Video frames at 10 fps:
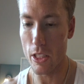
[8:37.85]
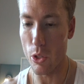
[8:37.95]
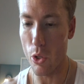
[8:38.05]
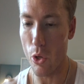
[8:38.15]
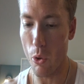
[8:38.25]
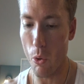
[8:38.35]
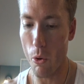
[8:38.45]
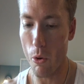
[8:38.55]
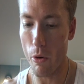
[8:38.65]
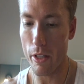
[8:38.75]

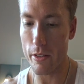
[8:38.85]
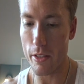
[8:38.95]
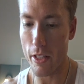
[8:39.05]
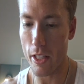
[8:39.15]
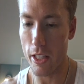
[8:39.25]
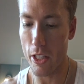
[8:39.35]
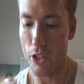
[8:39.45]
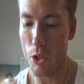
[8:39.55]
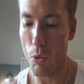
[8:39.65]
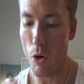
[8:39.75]
Nordic, Clear
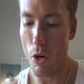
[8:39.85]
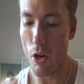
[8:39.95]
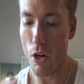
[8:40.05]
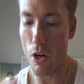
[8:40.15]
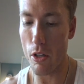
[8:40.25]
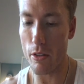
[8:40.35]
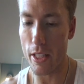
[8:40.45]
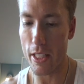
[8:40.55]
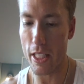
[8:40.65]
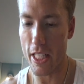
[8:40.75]
New World,